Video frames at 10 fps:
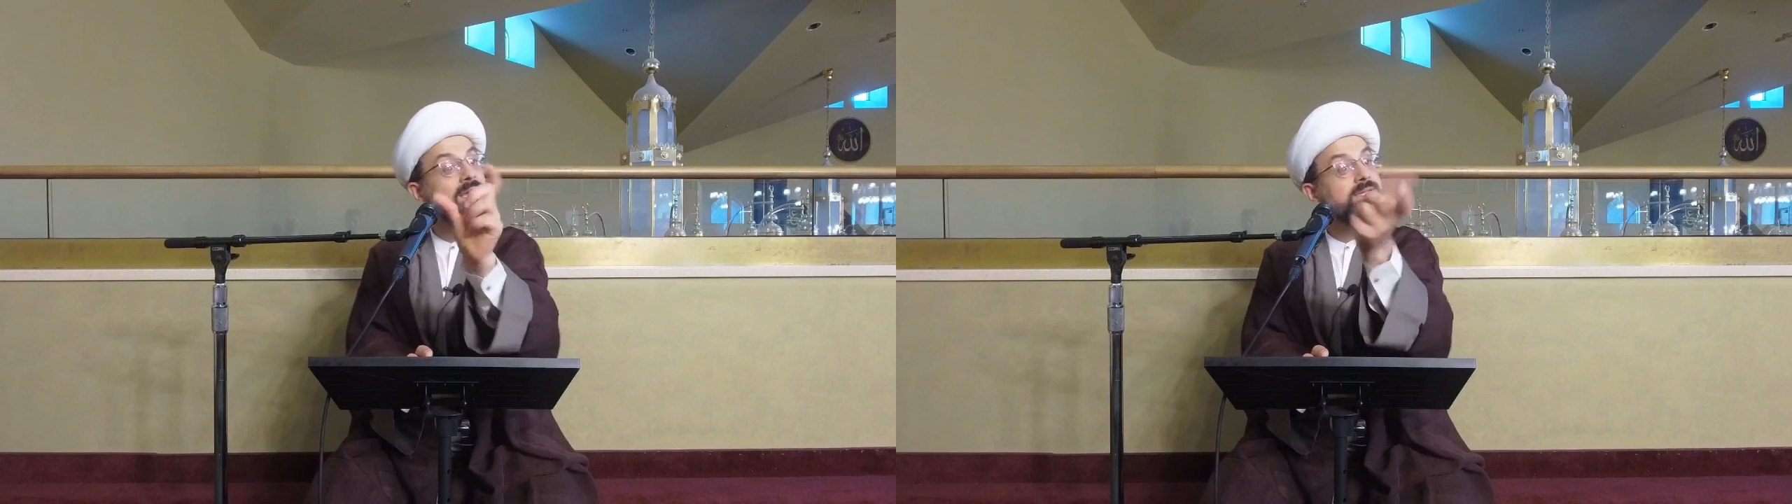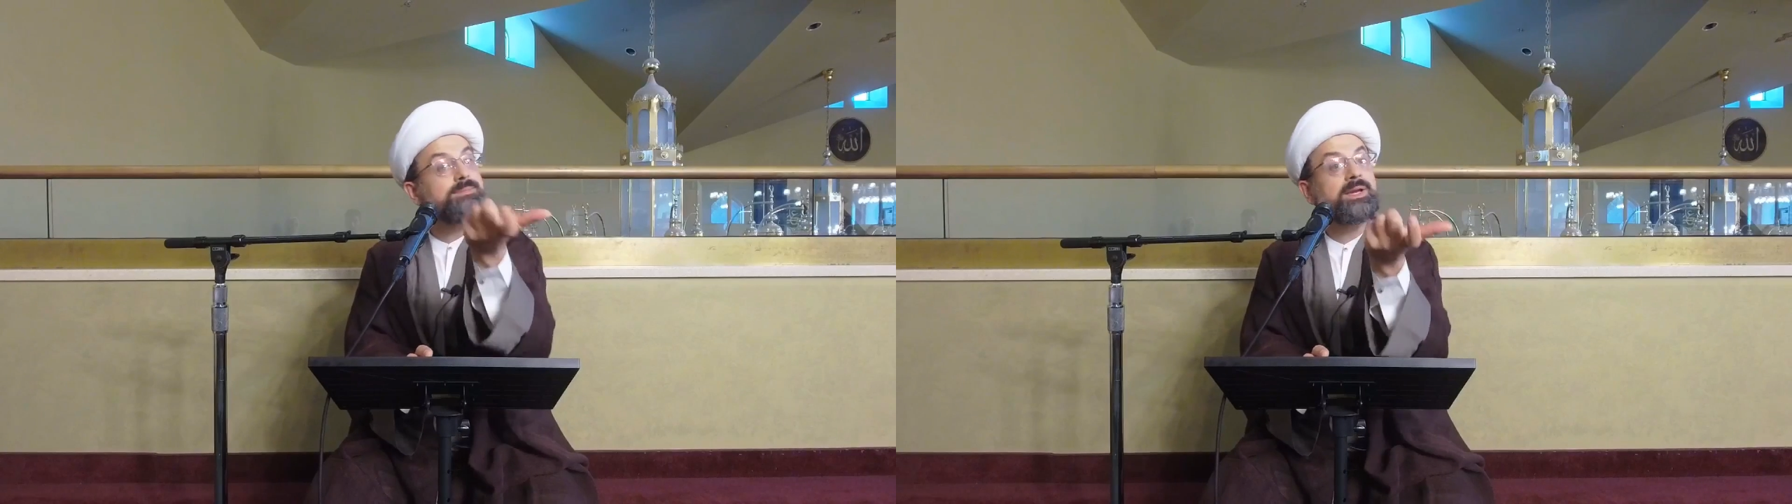
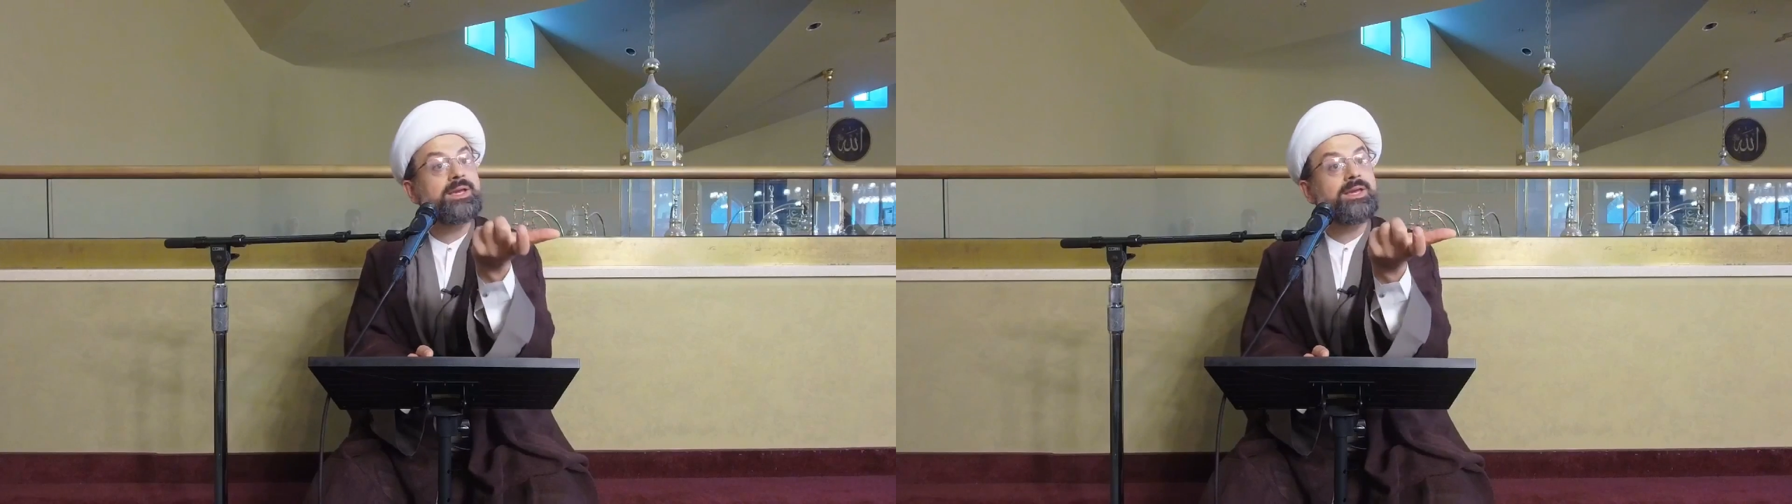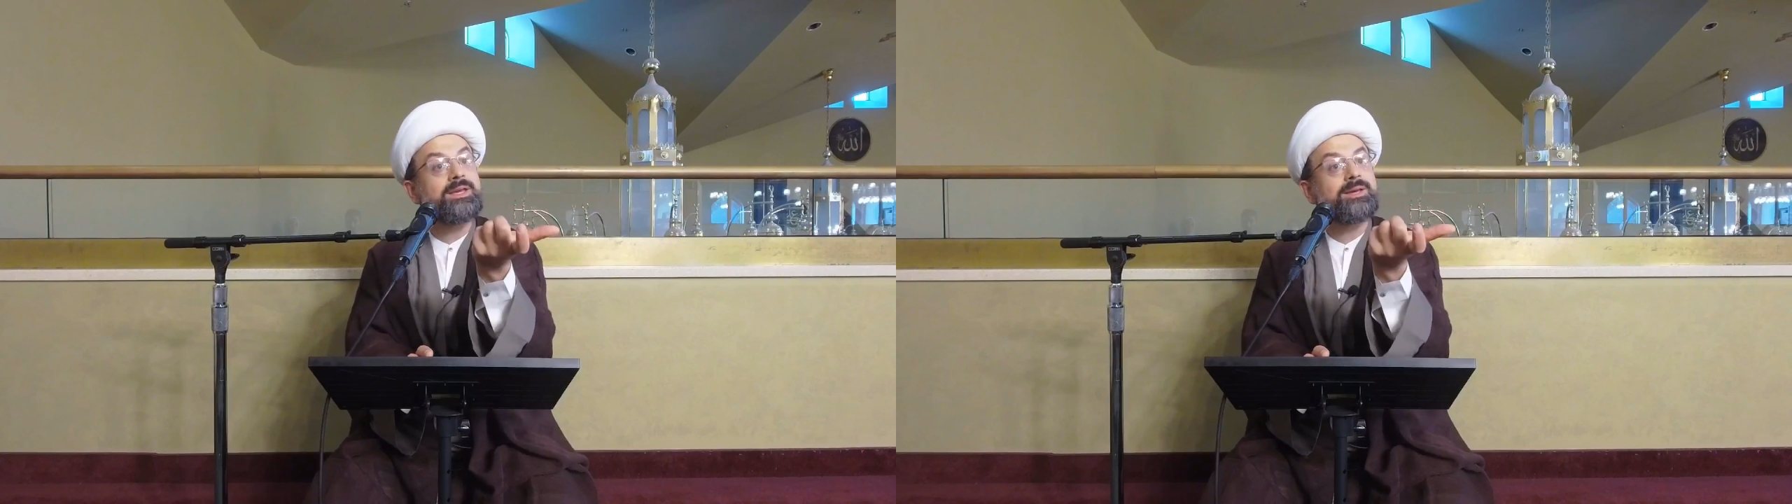is
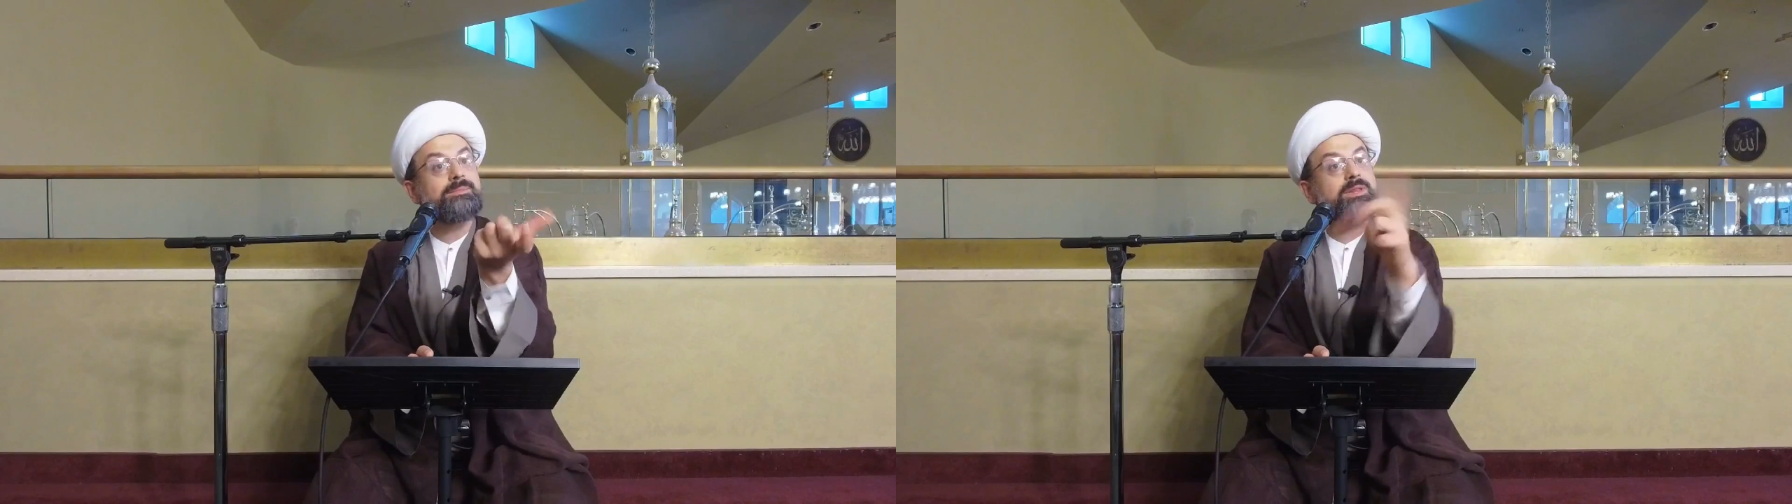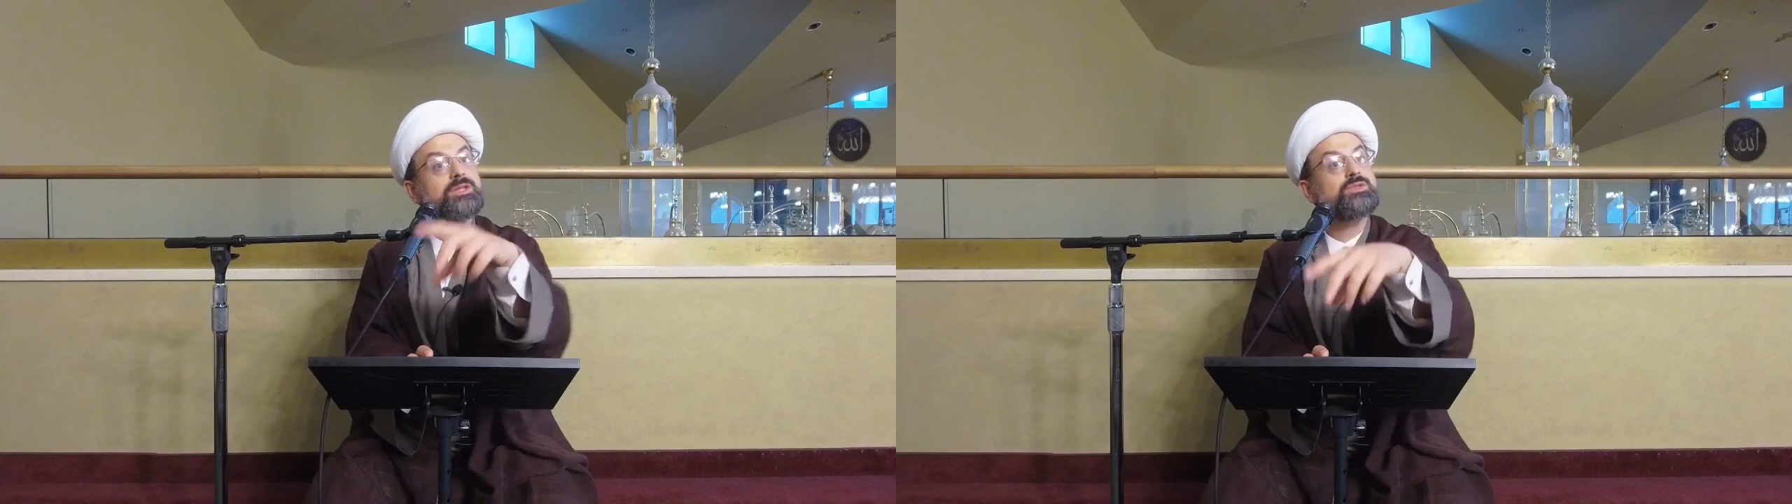Makkiya,
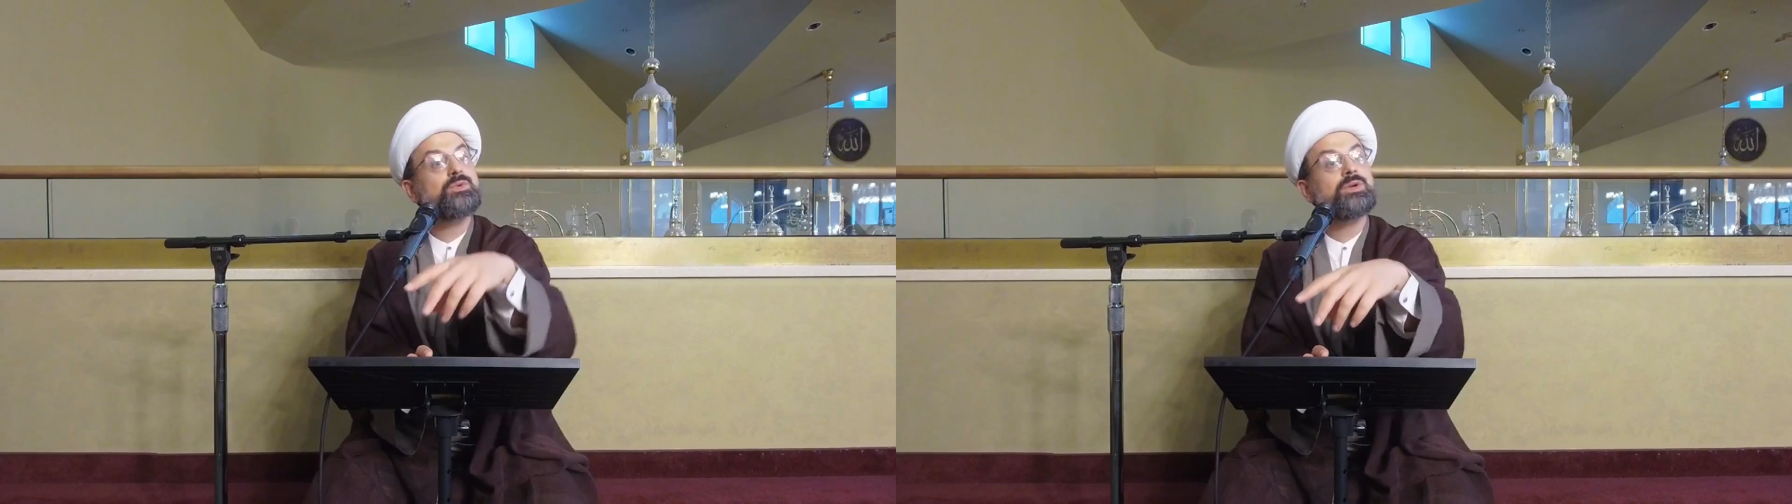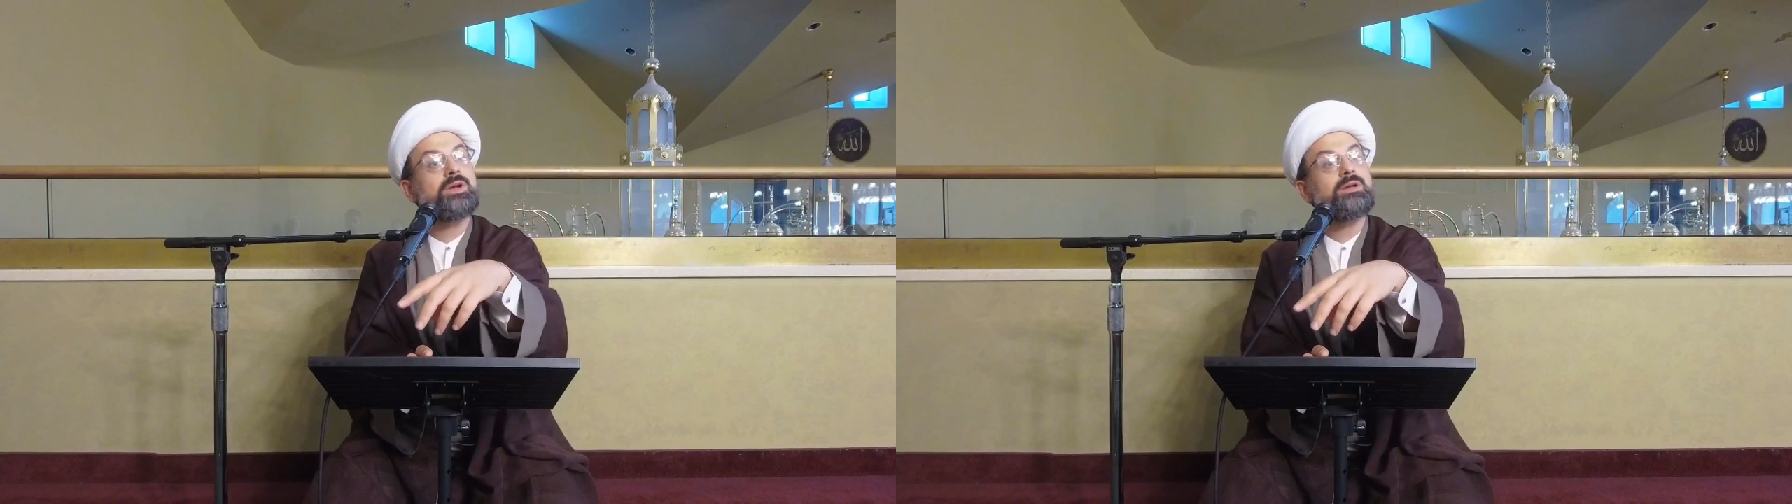but the
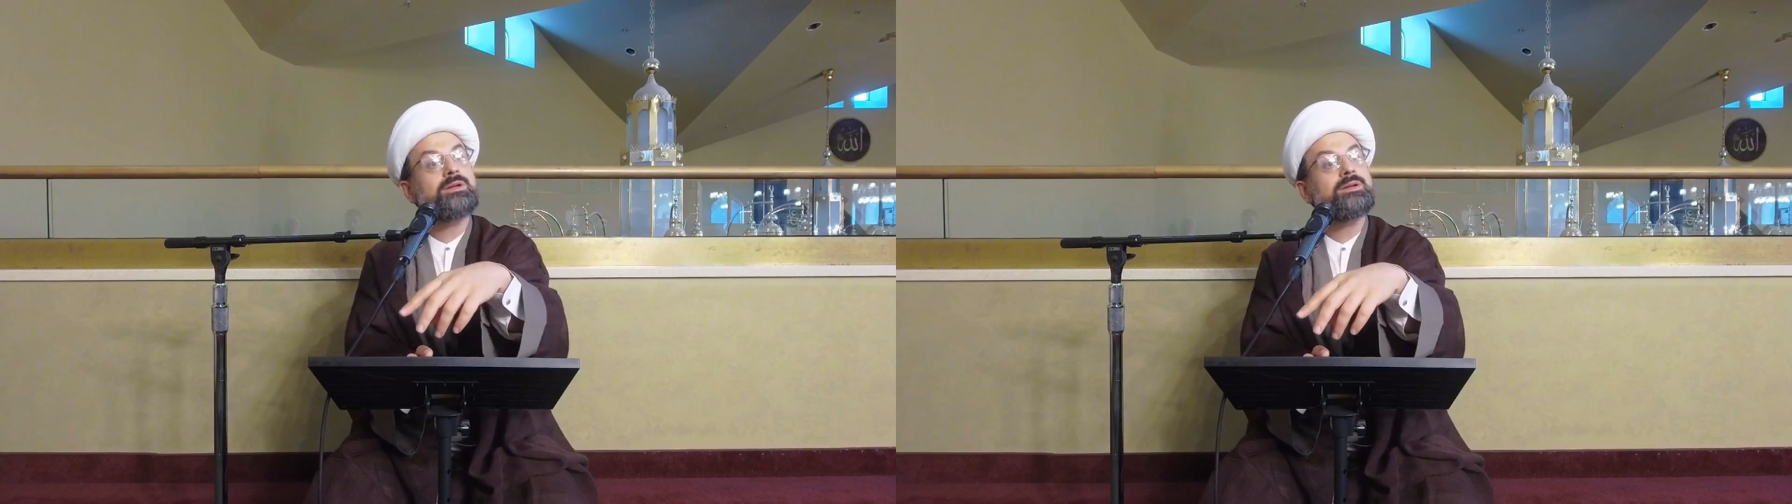Surah,